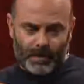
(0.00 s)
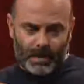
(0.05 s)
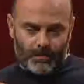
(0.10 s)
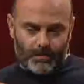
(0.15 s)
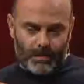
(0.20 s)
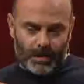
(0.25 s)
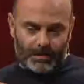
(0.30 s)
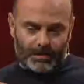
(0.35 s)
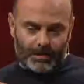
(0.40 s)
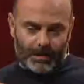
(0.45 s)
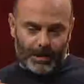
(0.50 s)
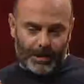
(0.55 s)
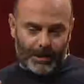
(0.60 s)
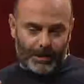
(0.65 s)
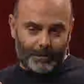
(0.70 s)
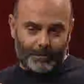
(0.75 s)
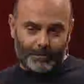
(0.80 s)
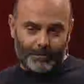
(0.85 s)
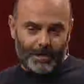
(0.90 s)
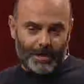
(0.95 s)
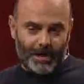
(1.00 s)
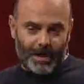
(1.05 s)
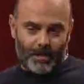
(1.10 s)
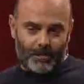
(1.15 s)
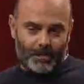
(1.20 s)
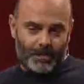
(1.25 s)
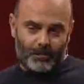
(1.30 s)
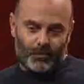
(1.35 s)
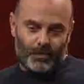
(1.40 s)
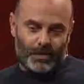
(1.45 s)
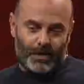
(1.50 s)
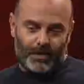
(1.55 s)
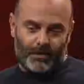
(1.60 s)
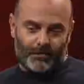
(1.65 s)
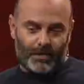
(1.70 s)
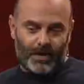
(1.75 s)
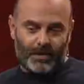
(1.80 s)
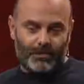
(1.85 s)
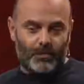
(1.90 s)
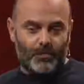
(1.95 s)
We
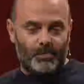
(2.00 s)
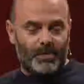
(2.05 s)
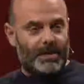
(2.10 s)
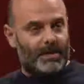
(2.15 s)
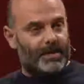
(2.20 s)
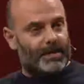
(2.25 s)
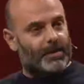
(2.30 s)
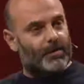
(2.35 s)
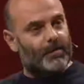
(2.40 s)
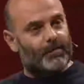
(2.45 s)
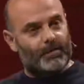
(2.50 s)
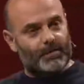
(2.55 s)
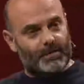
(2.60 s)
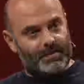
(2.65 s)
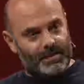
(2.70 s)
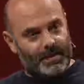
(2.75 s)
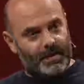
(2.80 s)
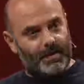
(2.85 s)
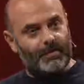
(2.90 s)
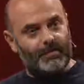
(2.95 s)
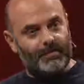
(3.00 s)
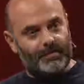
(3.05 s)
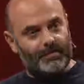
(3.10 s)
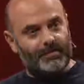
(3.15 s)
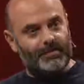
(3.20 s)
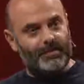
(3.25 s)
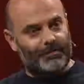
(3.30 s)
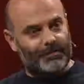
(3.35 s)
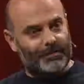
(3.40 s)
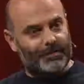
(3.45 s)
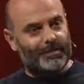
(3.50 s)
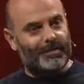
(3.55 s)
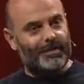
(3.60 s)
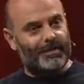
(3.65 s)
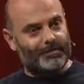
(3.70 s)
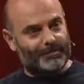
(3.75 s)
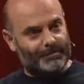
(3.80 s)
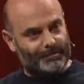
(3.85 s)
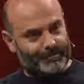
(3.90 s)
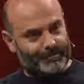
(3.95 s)
are at the beginning of the scale, definitely.